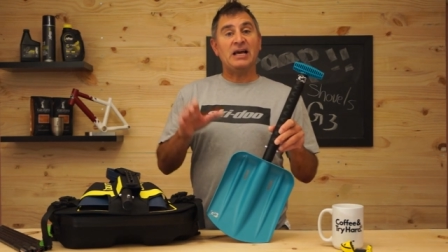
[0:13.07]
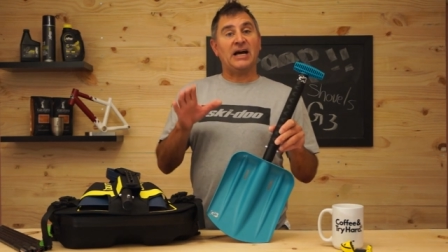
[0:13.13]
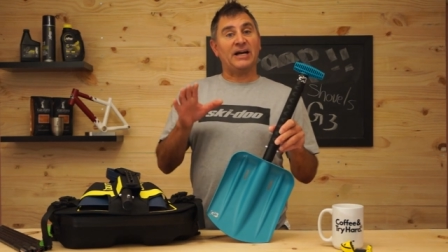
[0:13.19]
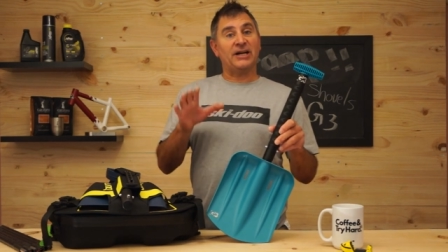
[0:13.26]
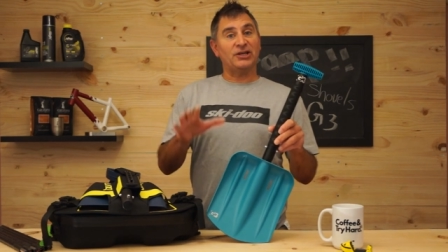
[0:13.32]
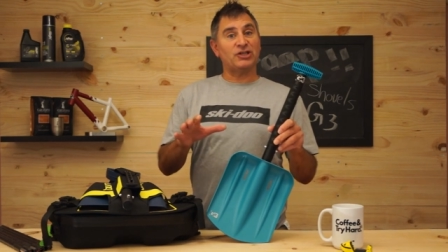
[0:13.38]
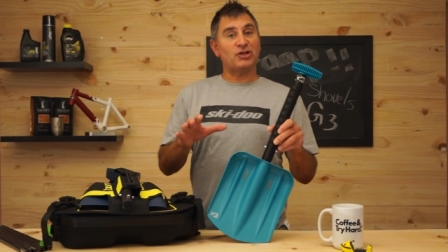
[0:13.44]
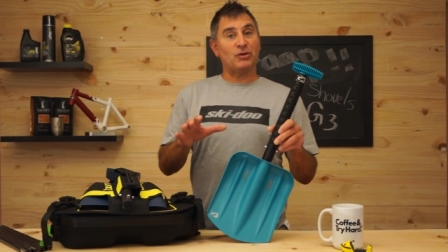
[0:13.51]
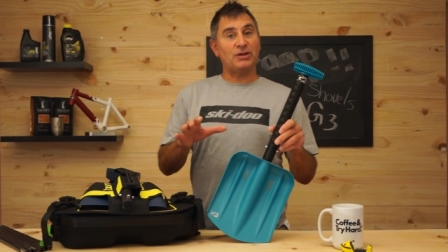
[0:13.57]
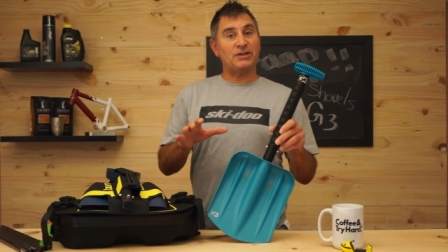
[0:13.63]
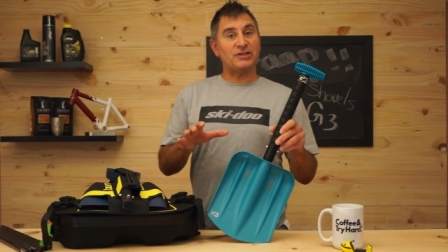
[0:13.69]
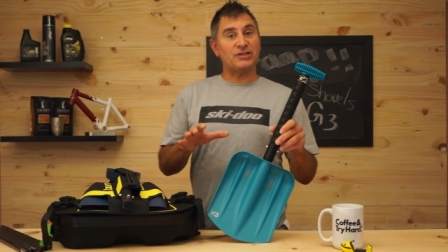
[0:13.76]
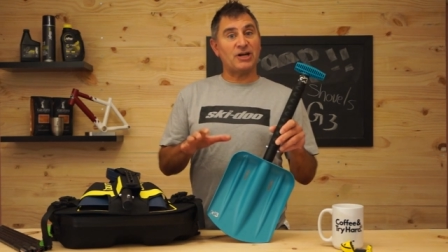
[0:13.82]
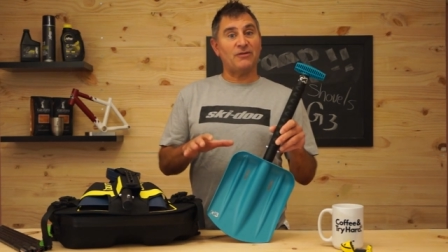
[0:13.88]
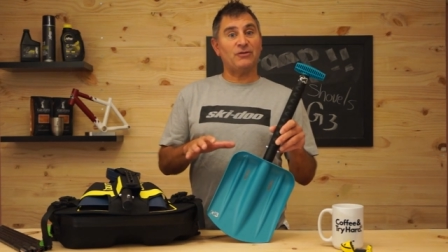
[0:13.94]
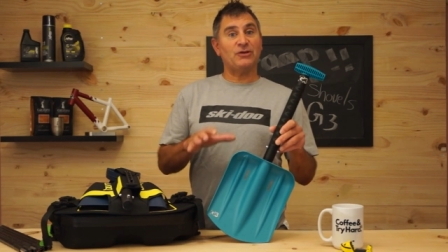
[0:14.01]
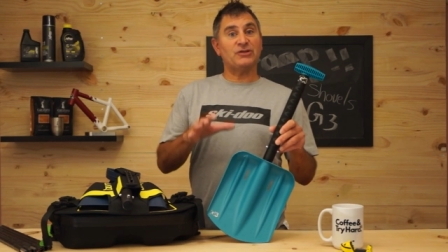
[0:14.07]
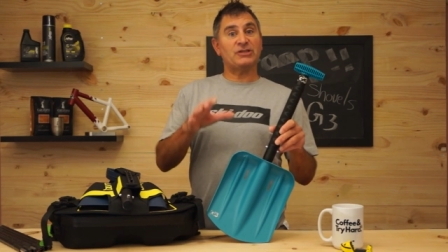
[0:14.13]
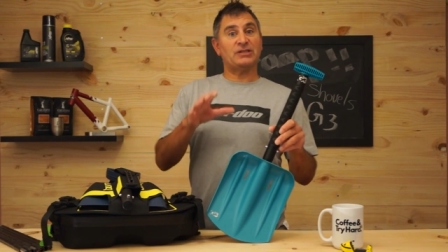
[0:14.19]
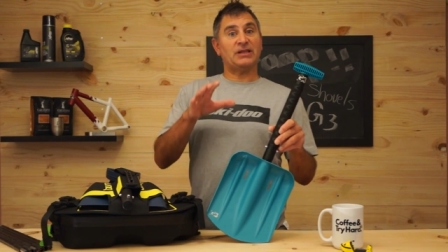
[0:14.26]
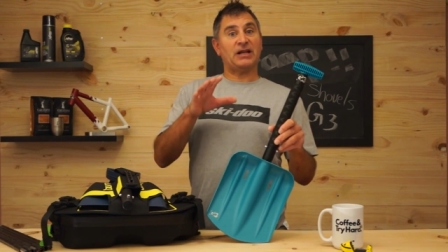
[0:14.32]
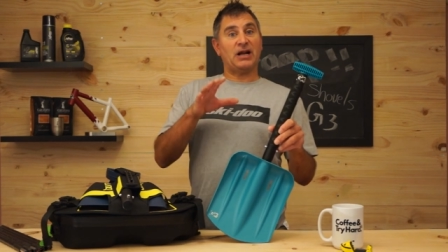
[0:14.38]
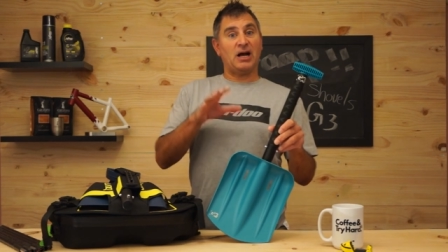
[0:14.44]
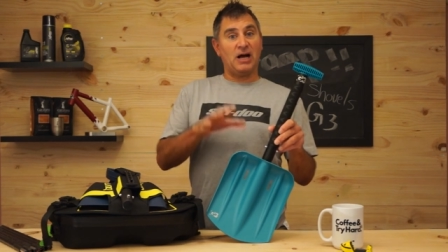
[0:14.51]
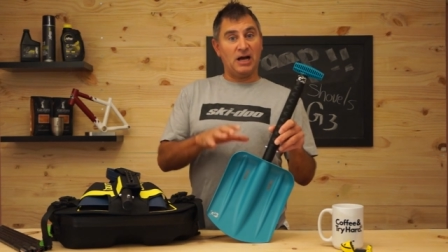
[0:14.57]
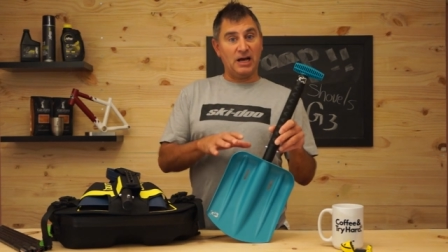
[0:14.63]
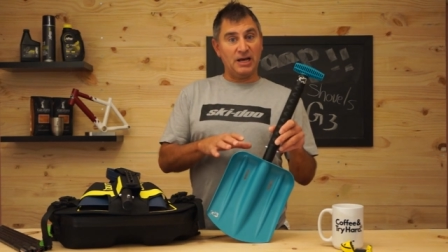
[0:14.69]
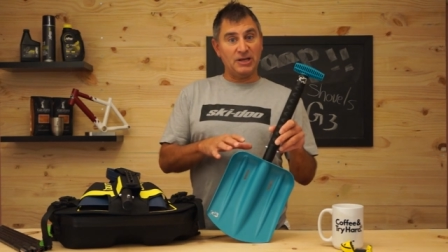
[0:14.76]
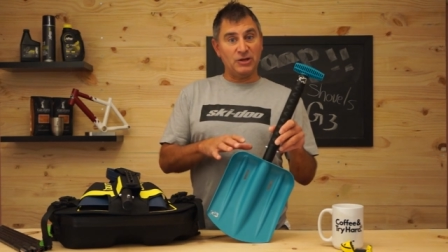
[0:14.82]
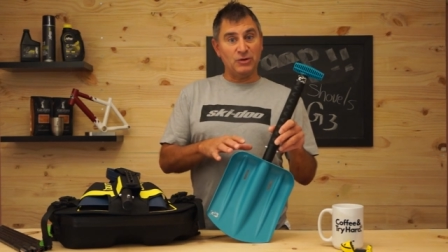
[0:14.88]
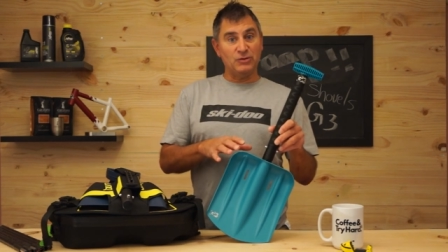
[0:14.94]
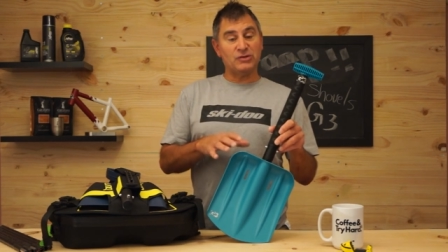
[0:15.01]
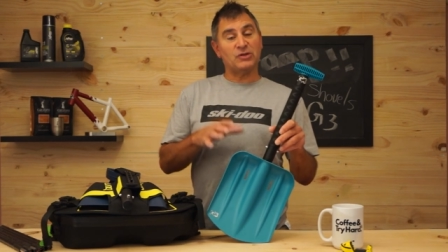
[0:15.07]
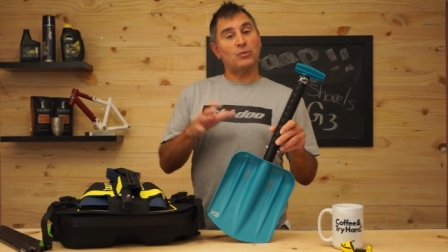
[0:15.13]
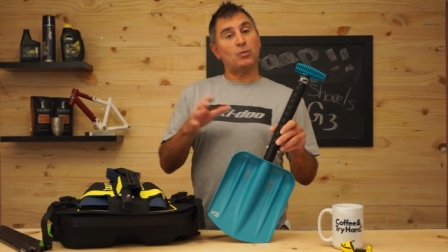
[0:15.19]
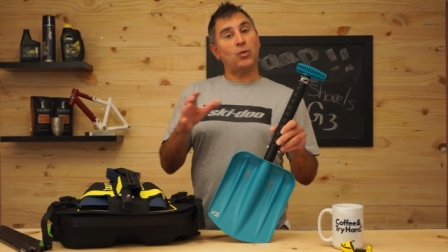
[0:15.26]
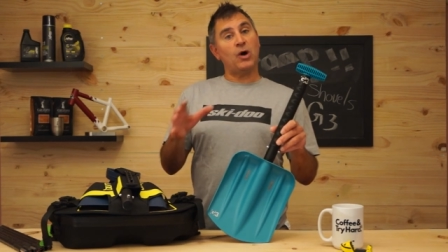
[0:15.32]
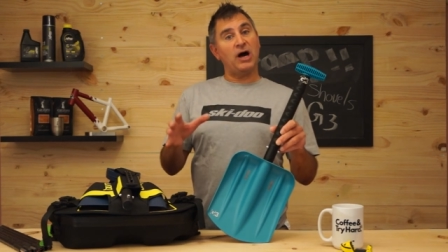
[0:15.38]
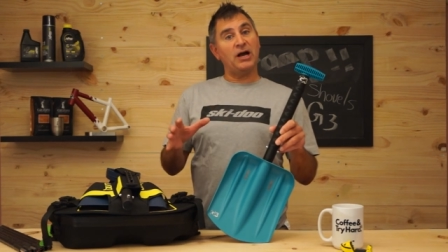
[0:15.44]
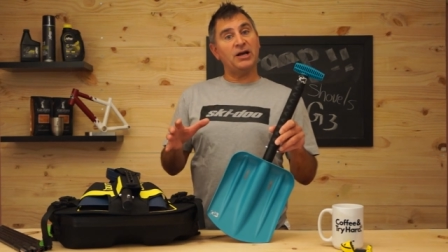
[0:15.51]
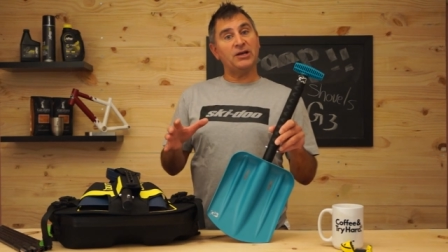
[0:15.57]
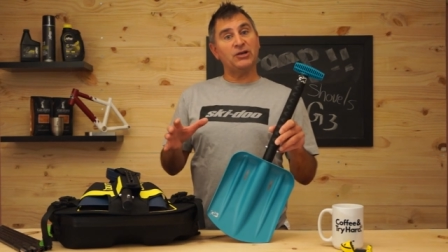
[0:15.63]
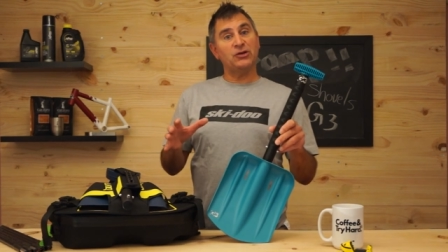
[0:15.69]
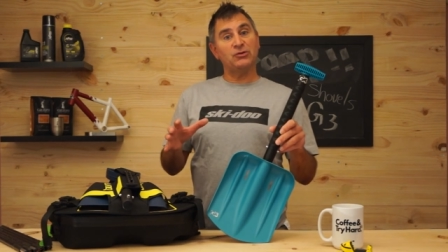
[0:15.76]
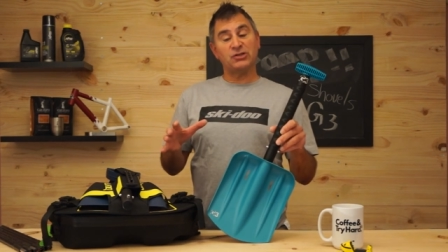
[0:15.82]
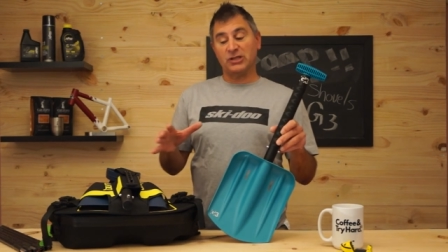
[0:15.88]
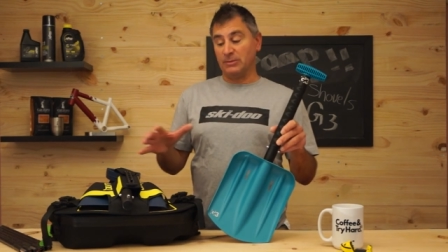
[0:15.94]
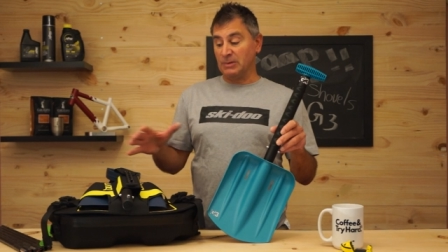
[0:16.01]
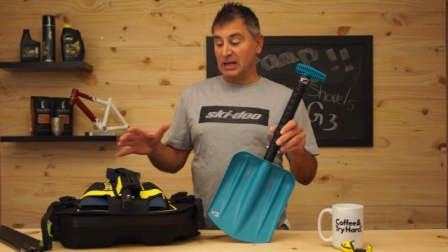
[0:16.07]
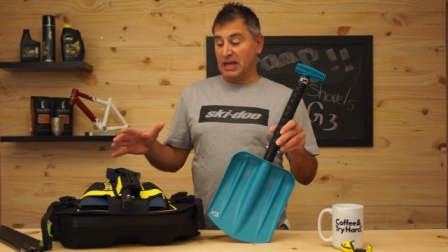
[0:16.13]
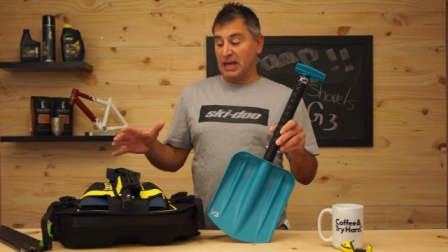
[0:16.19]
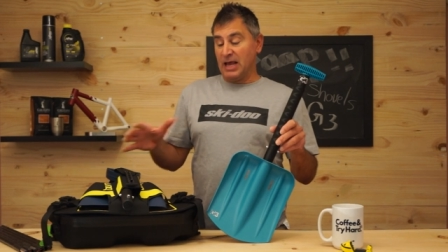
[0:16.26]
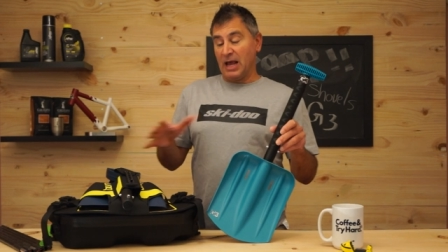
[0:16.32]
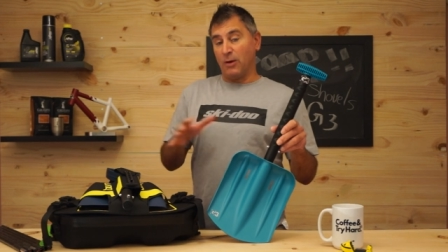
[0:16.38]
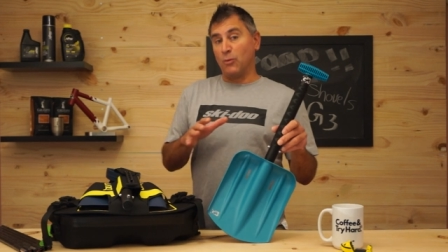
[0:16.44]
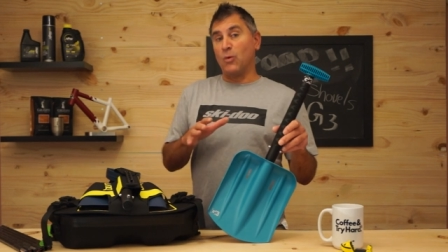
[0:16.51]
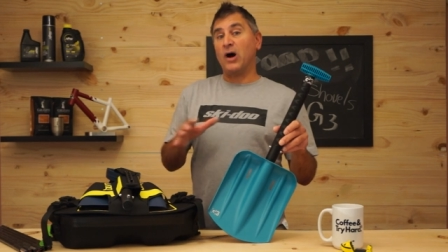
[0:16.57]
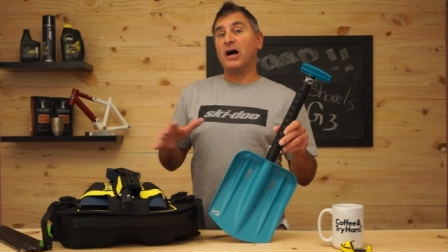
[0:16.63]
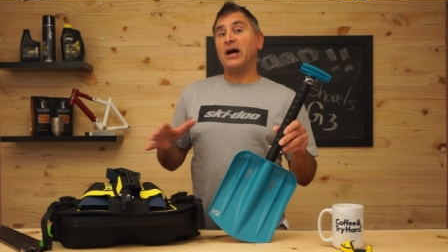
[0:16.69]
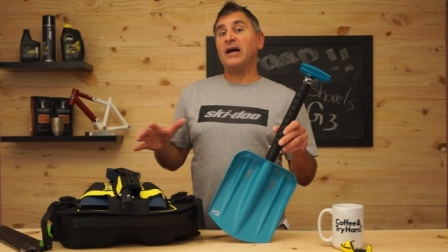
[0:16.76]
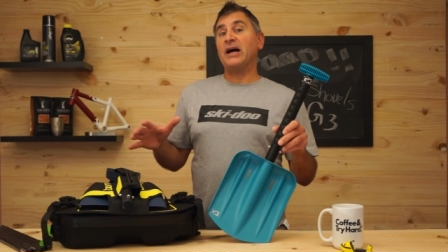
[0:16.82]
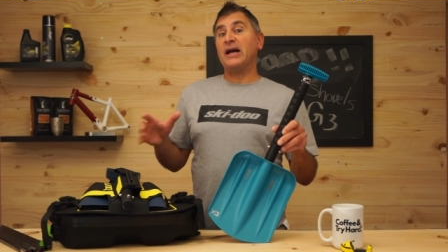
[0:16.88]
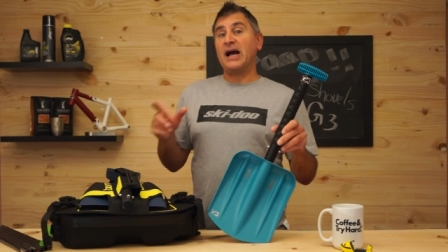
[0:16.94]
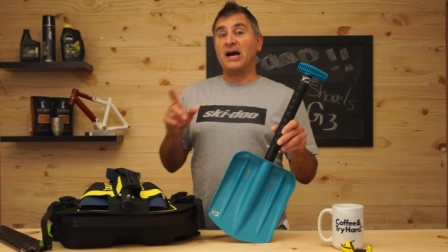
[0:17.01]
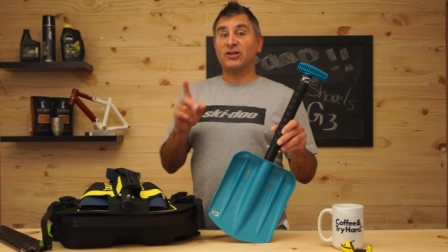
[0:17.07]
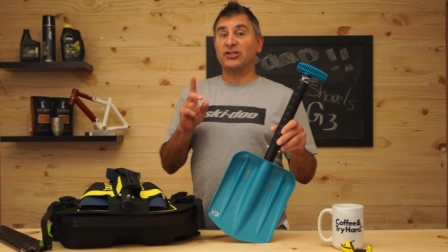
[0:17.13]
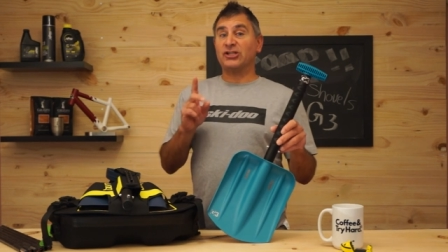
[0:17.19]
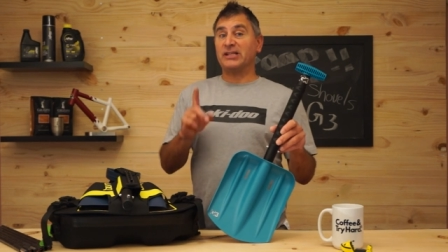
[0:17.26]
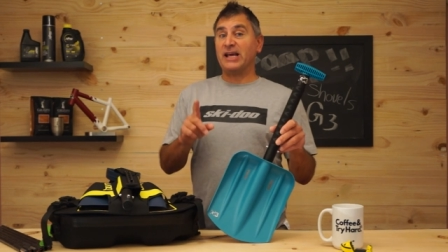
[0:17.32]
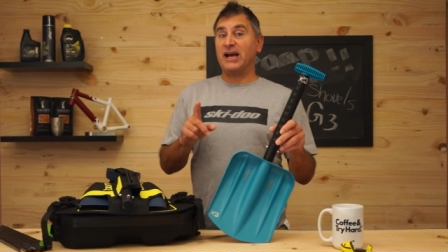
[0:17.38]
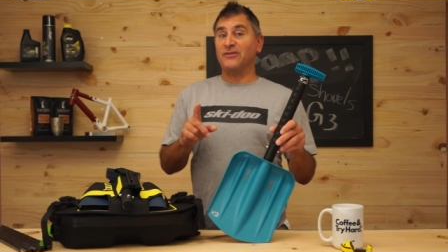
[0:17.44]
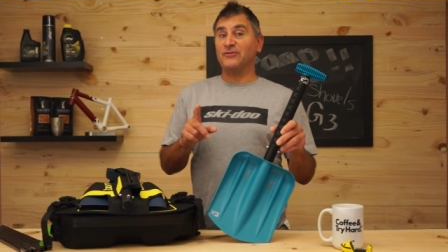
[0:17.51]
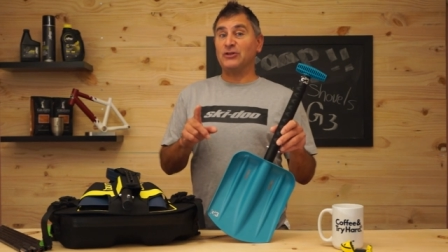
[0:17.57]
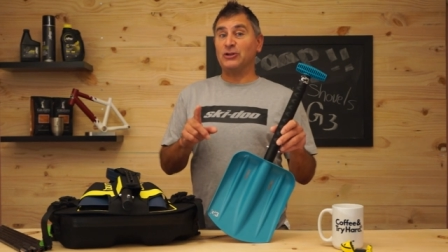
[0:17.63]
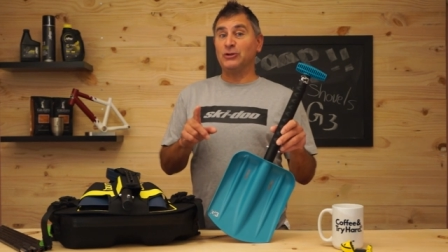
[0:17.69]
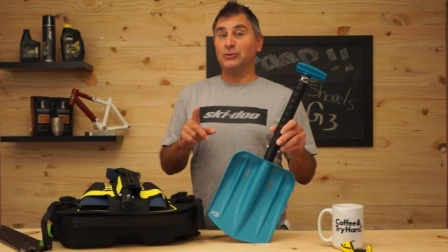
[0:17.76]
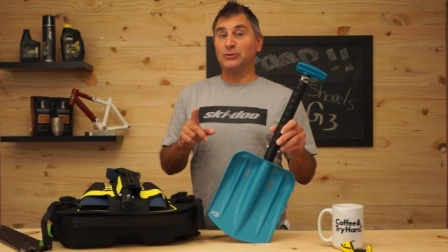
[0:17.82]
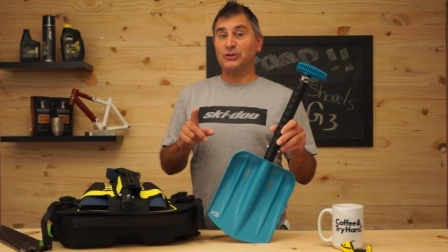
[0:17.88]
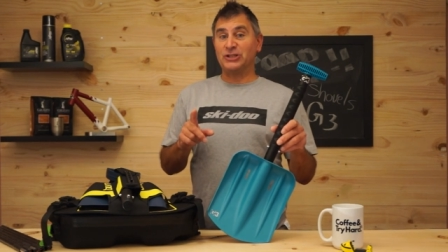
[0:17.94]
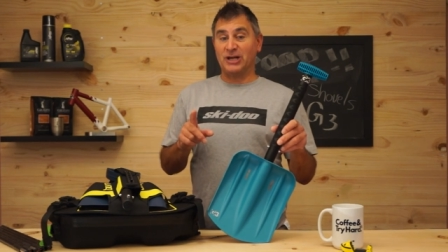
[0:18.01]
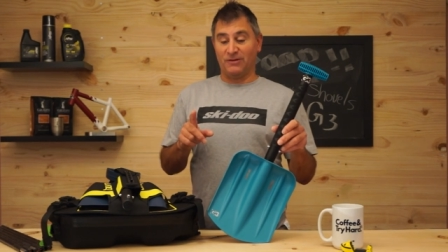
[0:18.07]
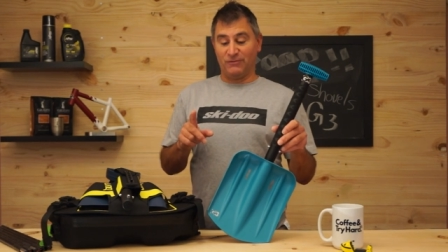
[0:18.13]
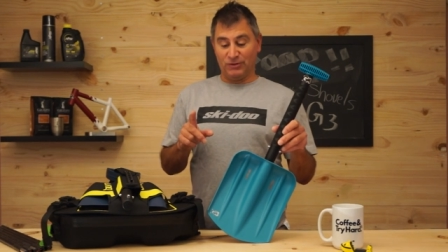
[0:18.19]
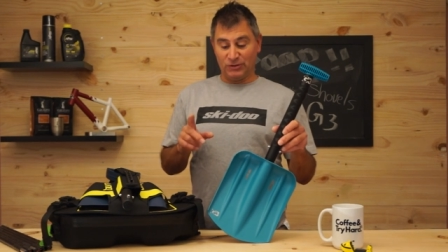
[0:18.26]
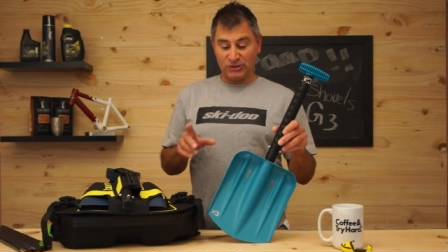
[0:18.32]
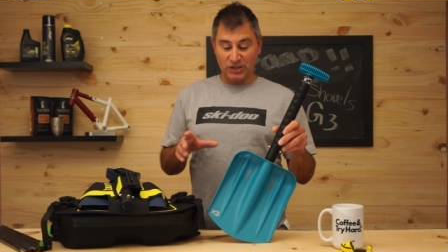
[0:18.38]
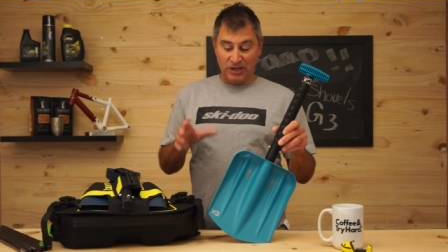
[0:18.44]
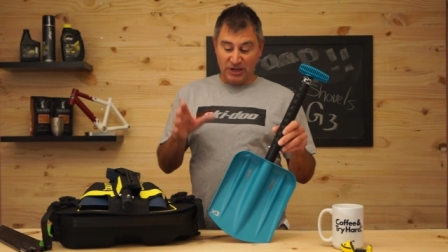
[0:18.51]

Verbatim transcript: I'm going to show you the shovels that I use and why I use them and why I actually have two shovels.